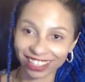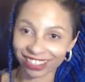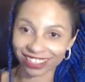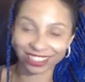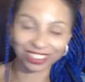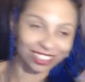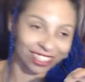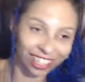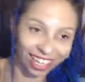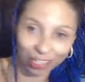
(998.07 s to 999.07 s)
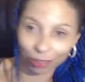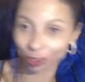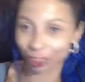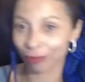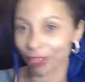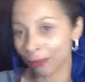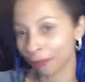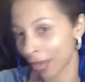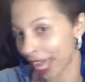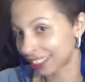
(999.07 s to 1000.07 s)
to look and observe
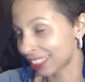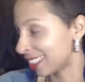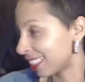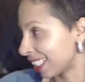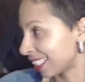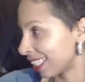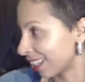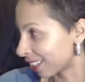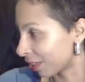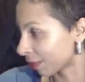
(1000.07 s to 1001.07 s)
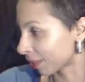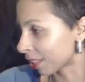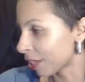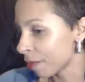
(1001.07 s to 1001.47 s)
patterns in the outside world.